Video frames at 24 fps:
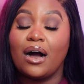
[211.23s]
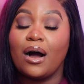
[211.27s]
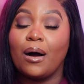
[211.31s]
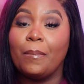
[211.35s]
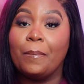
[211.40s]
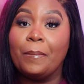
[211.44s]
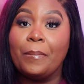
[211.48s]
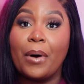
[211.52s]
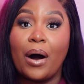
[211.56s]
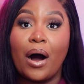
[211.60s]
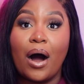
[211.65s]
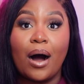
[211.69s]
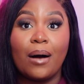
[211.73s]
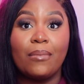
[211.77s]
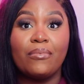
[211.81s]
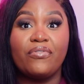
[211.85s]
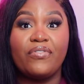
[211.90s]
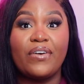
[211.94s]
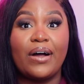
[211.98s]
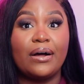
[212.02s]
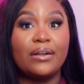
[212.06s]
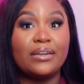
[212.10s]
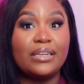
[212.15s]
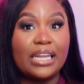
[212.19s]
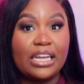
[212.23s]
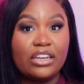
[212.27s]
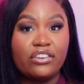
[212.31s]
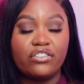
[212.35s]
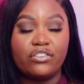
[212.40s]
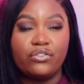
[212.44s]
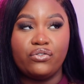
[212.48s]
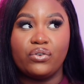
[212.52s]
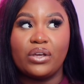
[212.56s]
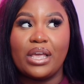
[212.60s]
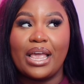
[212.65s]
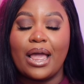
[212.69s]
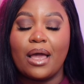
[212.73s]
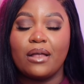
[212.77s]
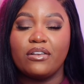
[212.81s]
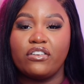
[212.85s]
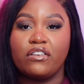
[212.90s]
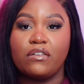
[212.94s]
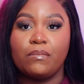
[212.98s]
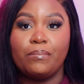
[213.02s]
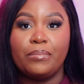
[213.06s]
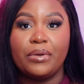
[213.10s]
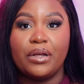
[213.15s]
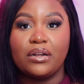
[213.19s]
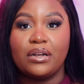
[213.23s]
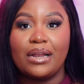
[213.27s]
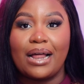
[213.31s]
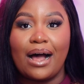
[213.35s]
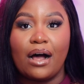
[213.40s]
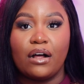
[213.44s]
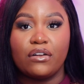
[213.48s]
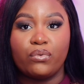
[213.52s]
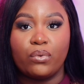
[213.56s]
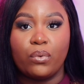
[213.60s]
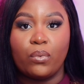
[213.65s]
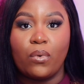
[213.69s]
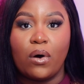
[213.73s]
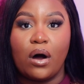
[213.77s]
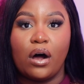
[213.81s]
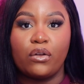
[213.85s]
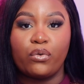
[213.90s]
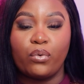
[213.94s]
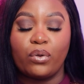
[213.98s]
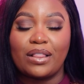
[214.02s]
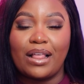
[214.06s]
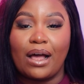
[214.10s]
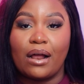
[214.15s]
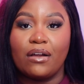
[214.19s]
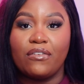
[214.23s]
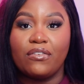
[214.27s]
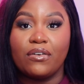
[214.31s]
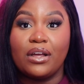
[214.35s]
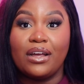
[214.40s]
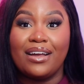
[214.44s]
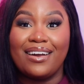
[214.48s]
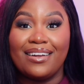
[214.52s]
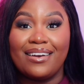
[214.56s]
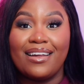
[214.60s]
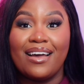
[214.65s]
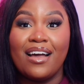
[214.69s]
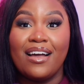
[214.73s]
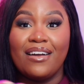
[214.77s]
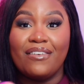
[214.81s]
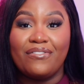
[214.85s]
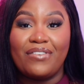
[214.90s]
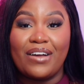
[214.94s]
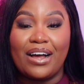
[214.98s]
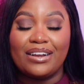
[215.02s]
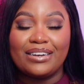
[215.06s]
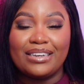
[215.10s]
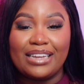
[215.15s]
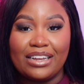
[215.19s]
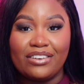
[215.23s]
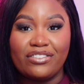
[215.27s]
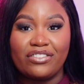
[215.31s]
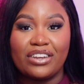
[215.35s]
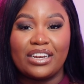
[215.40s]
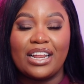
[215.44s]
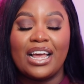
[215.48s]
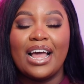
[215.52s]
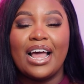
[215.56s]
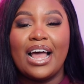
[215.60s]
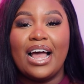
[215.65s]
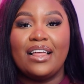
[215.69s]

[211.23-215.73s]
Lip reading: A bomb foundation. You can't just build the house with walls without a good foundation.